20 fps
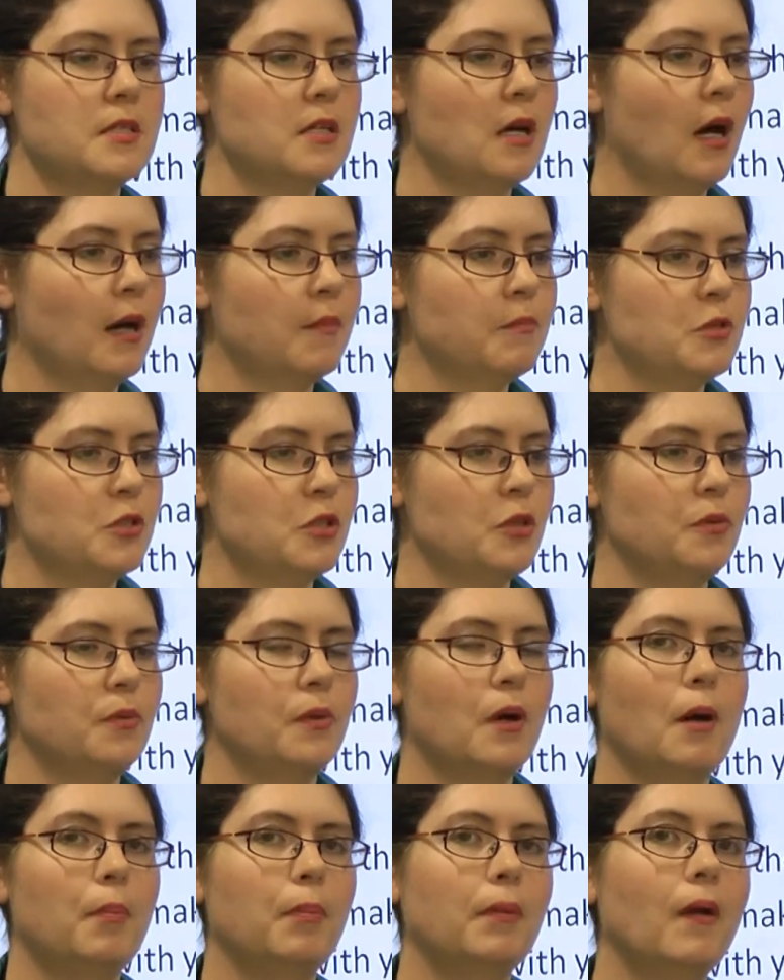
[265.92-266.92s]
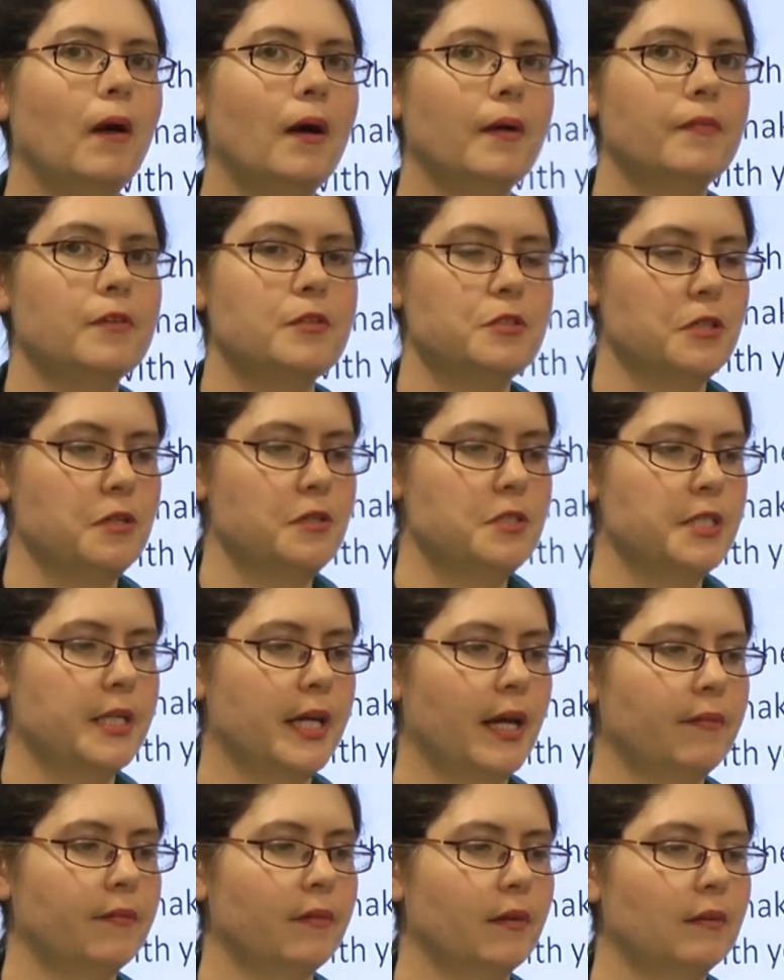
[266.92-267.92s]
the time to apply the two
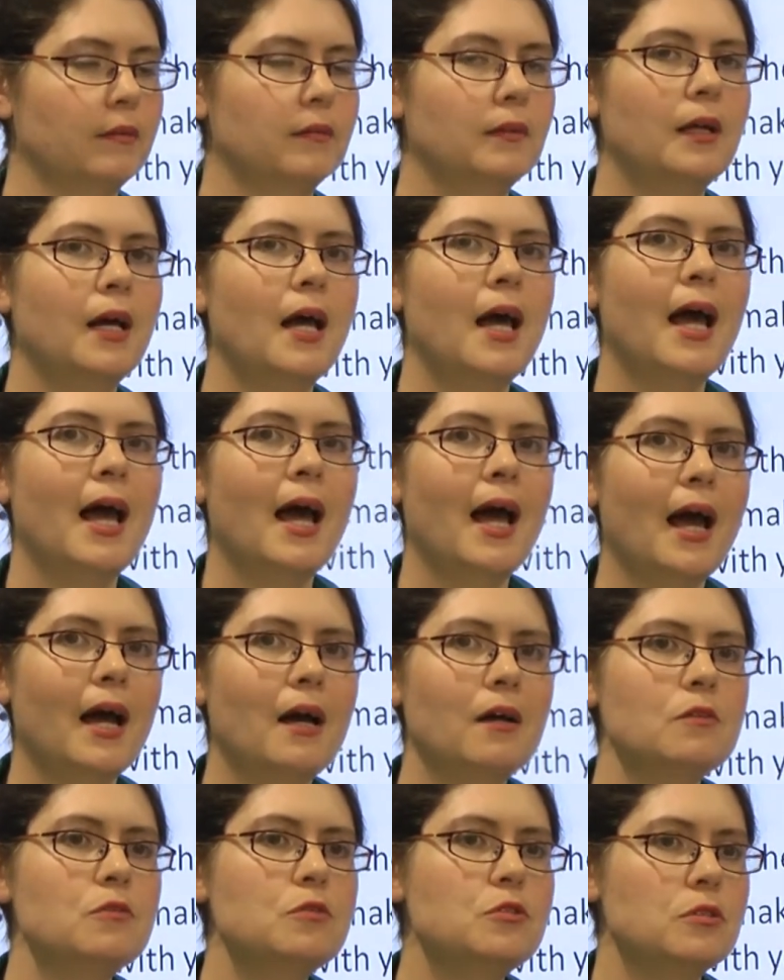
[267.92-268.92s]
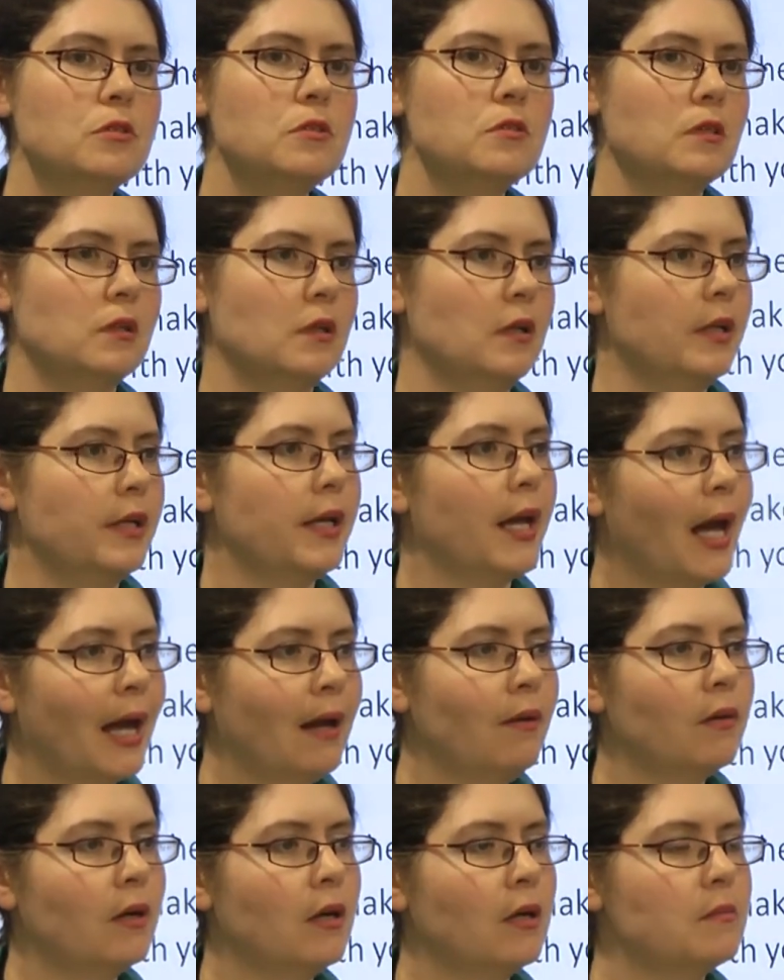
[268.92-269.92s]
together. How do the learning
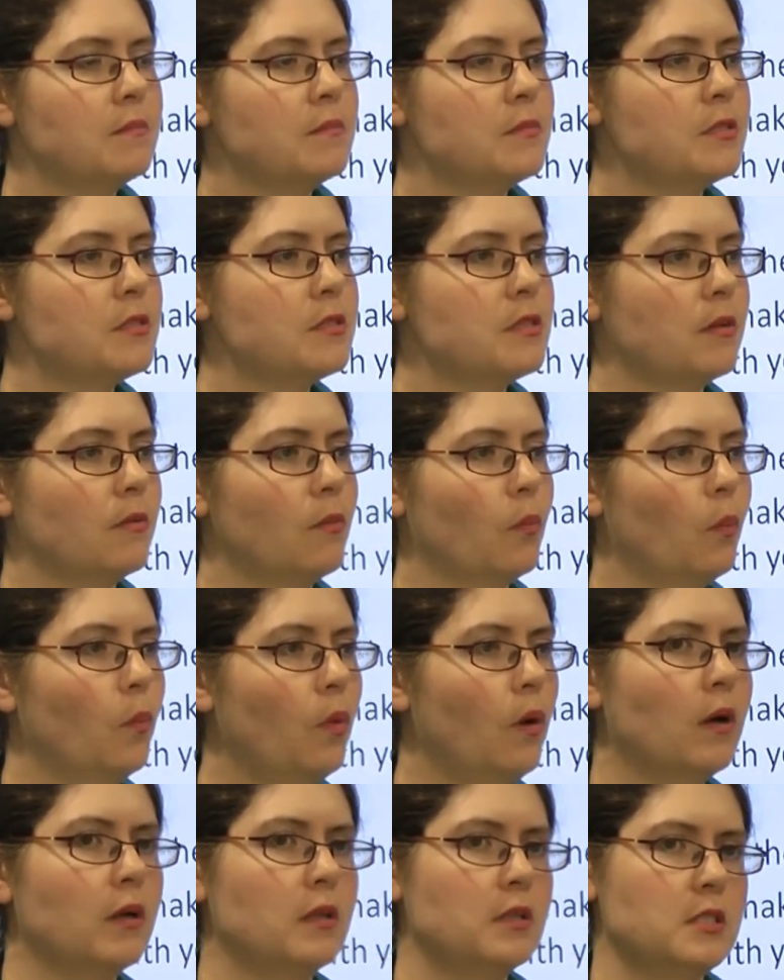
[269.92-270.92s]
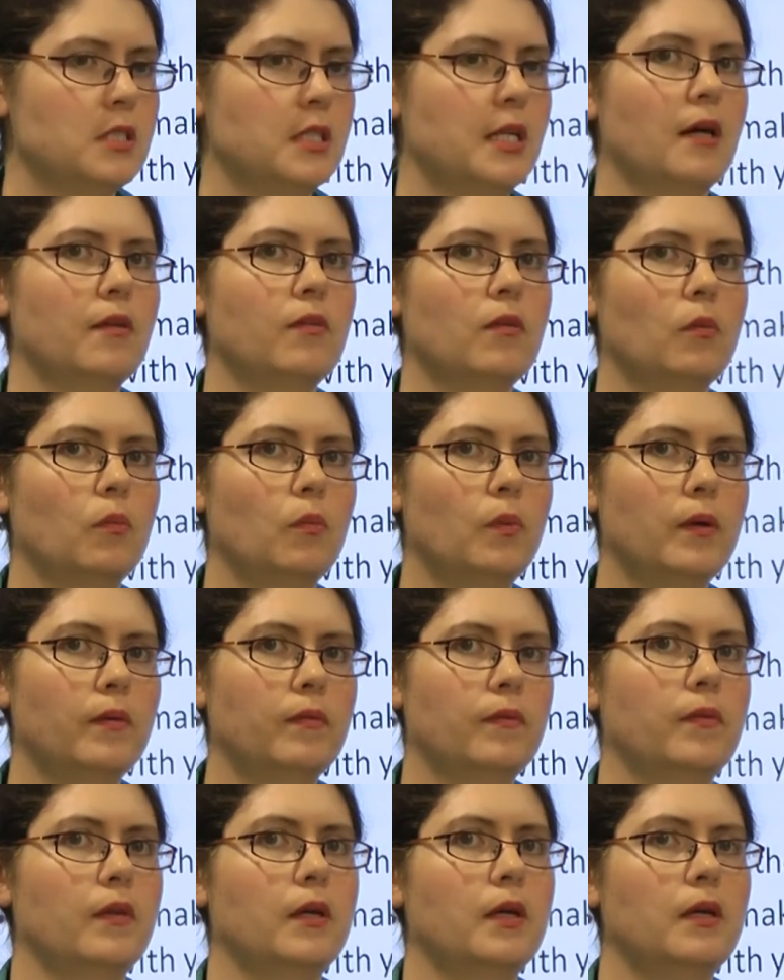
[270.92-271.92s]
outcomes work together
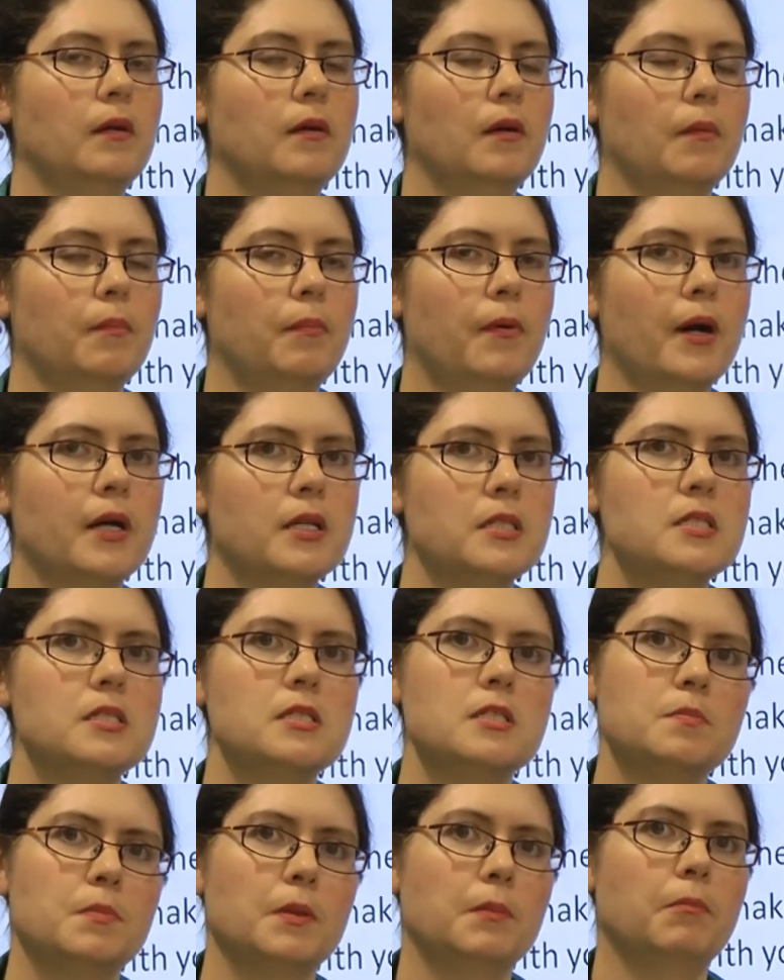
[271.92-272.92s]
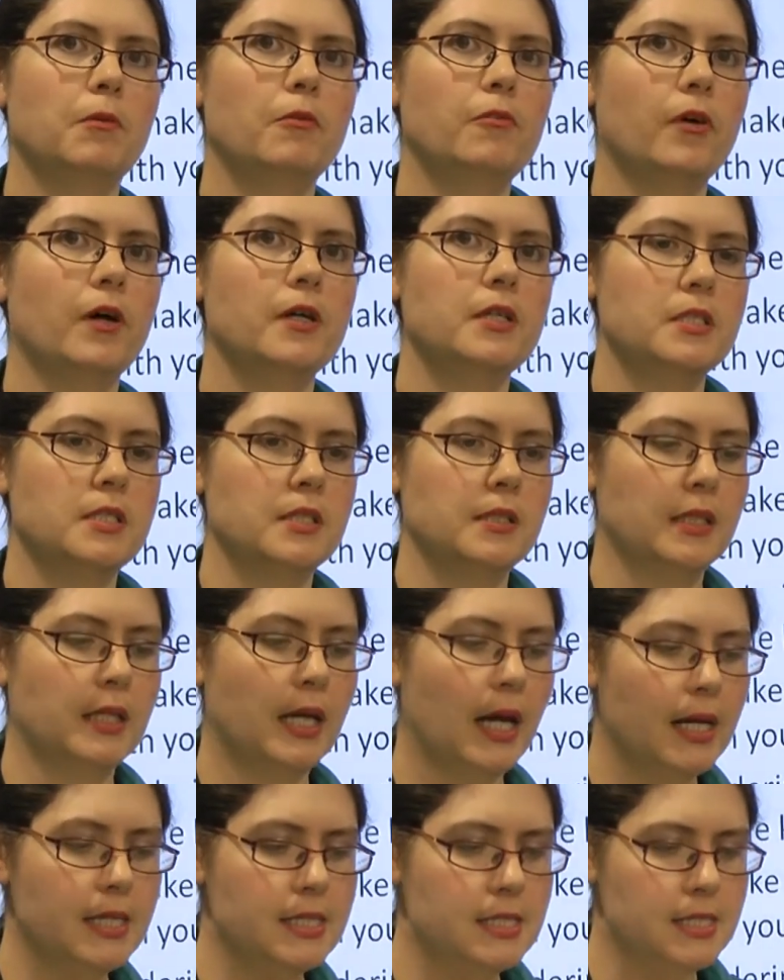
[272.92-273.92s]
with the practice that's been provided in the
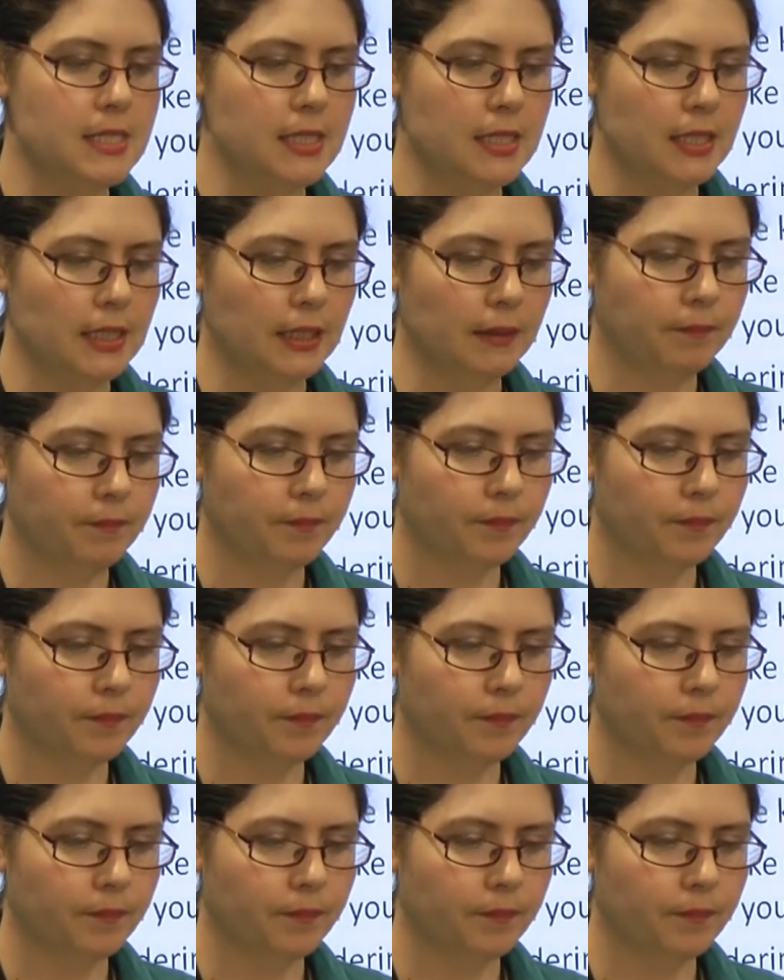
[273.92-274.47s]
case study?